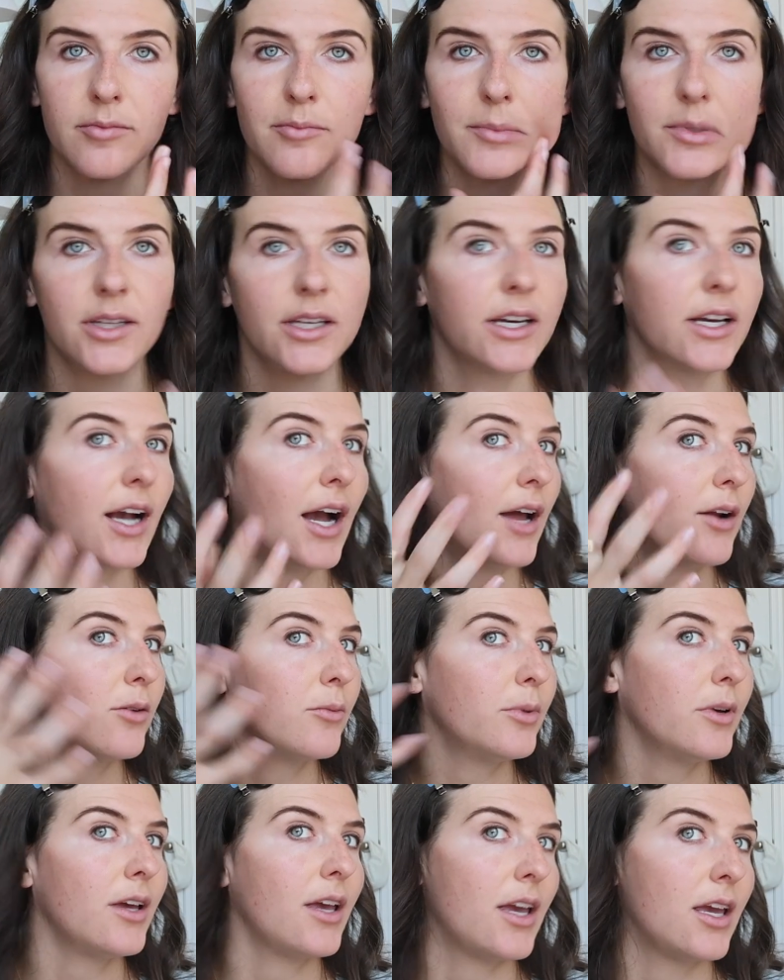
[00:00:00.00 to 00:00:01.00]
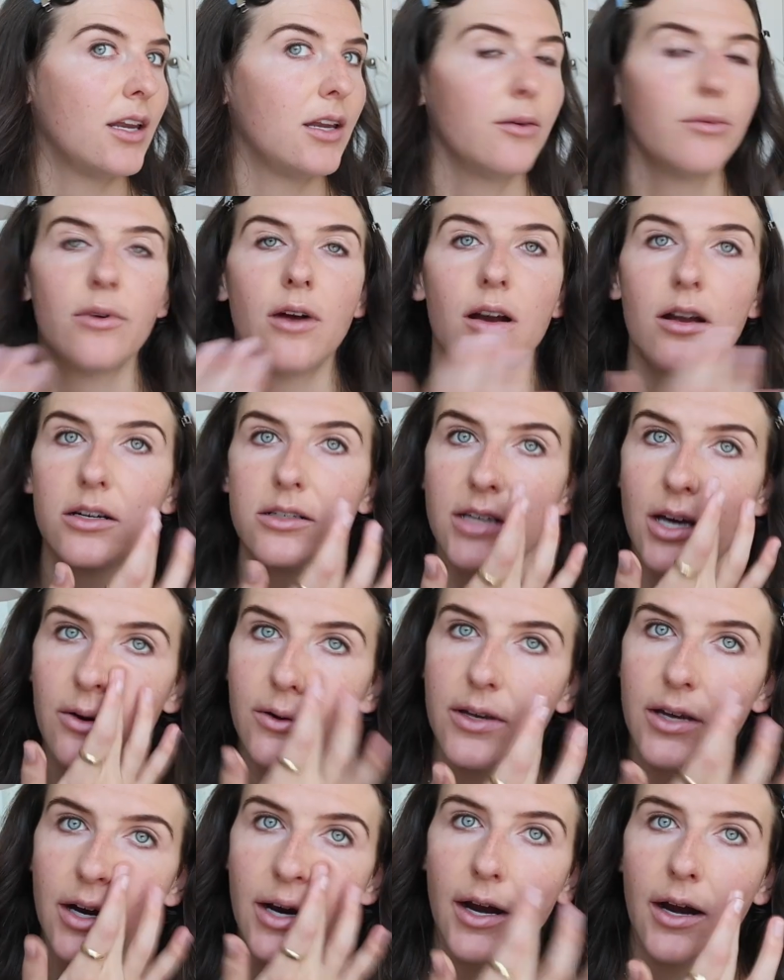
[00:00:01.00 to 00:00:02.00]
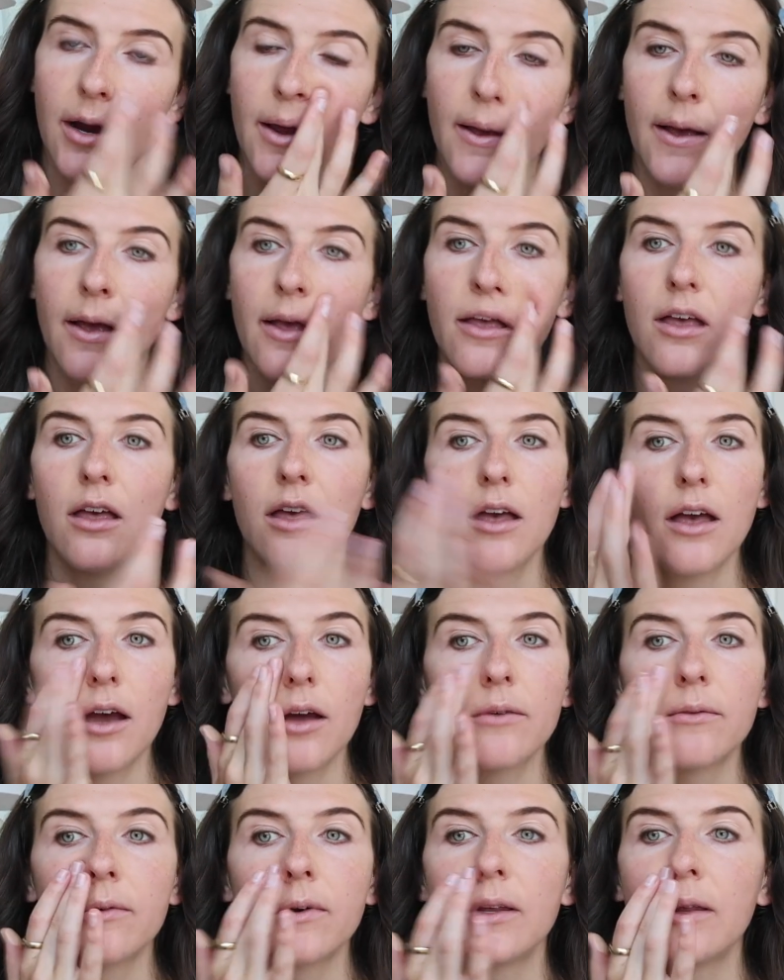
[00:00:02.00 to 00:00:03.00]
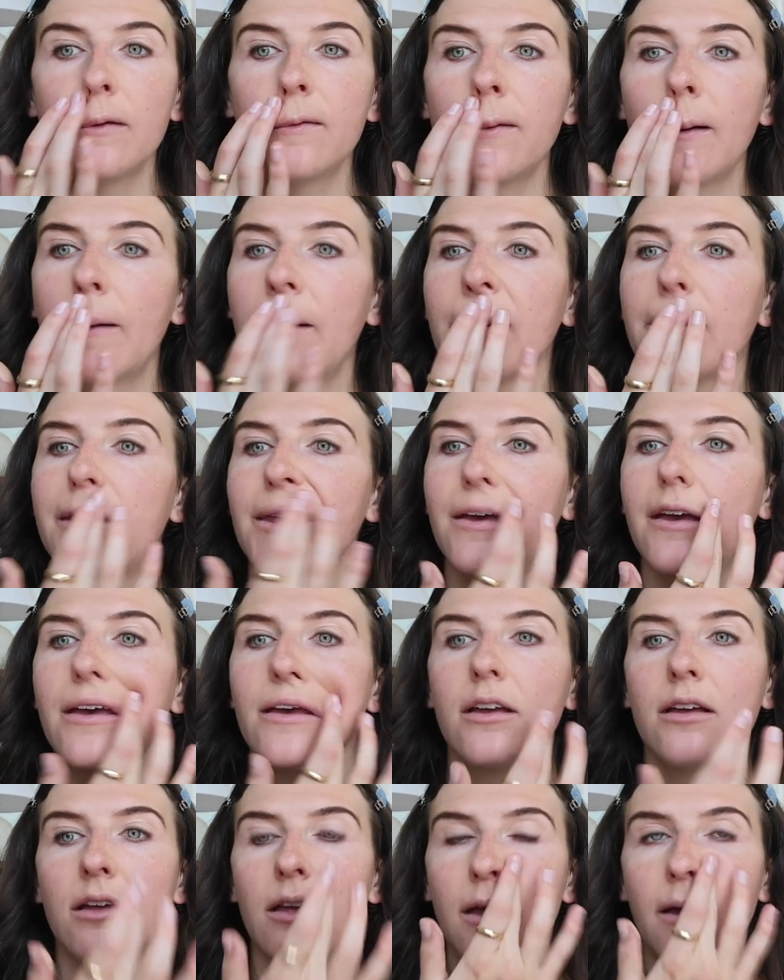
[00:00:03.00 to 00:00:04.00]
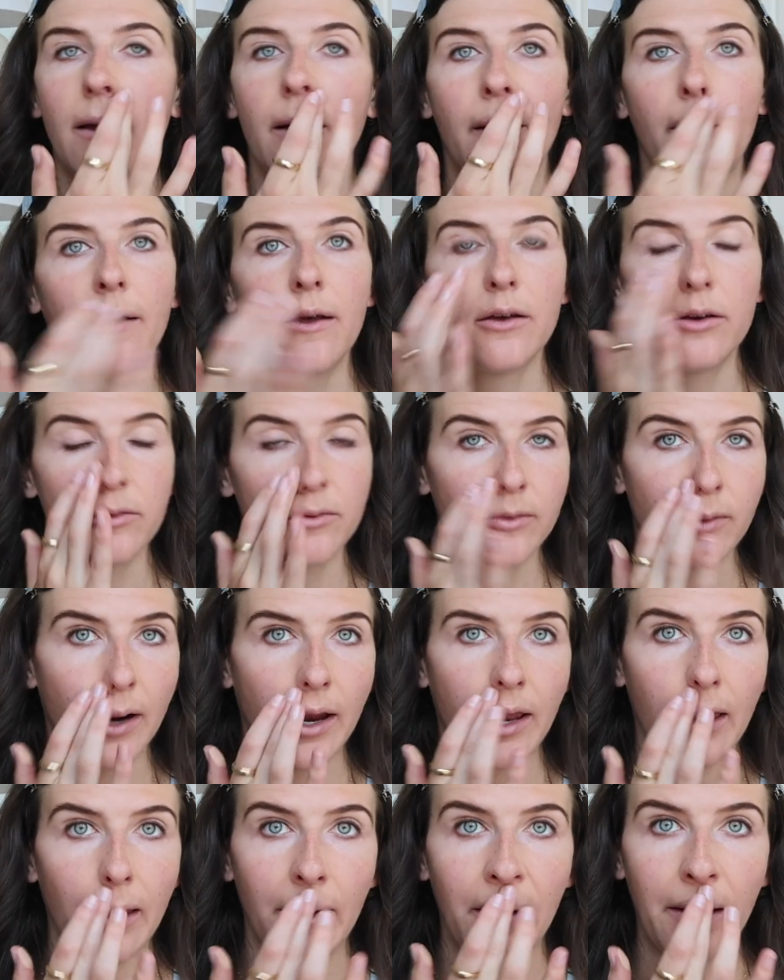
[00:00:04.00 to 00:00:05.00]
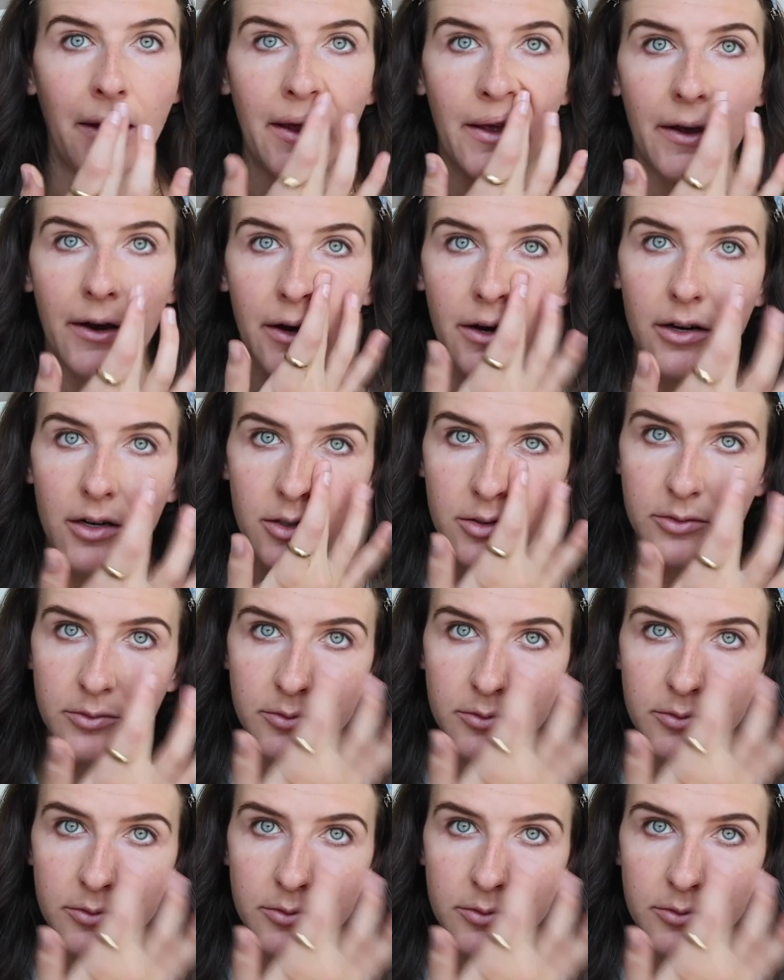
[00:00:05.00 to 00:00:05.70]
But like, I don't put any product out here. I really focus it right in here.